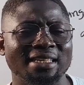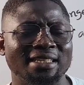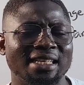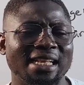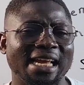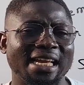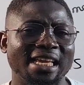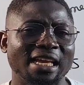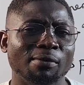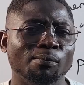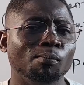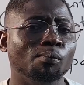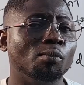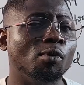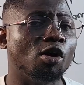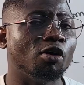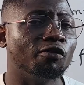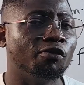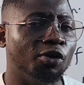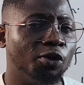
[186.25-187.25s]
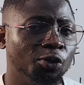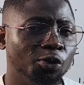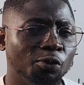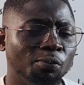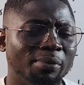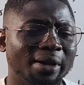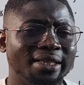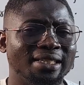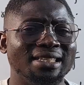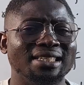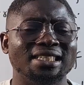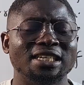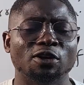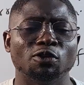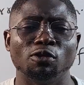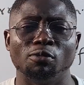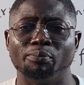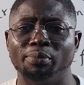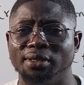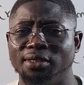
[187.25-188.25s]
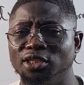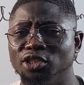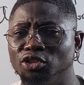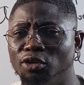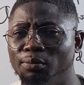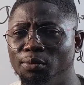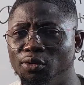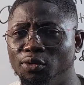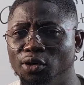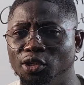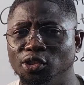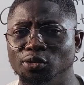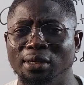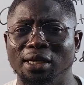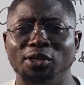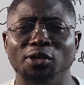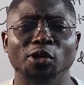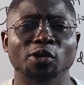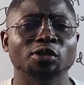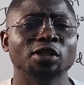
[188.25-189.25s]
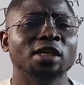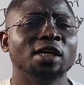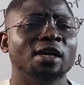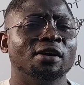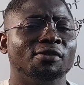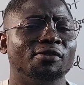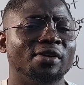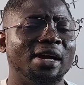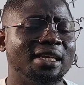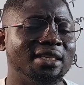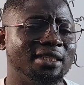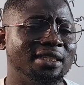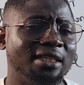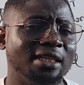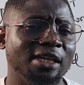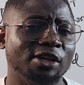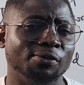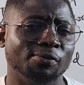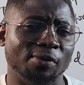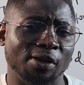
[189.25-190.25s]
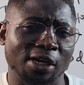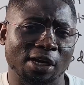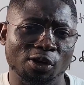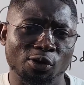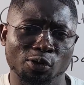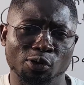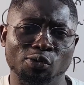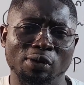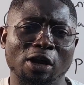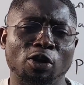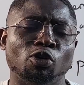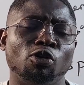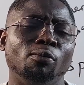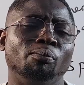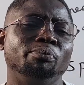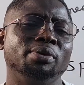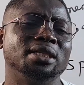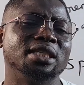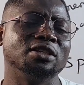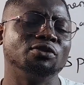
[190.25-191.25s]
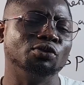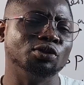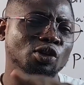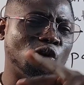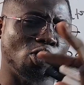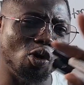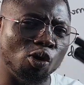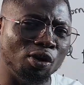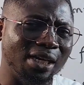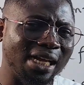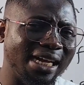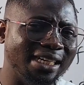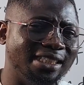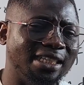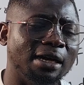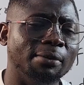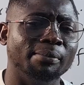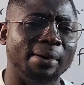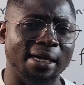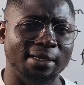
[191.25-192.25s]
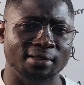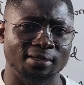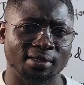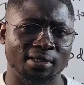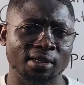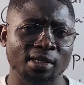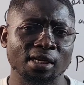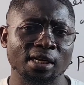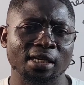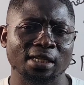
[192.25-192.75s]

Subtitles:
It's like a mock for you, but it's a competition because you are not writing alone, you are competing with other JAMBites.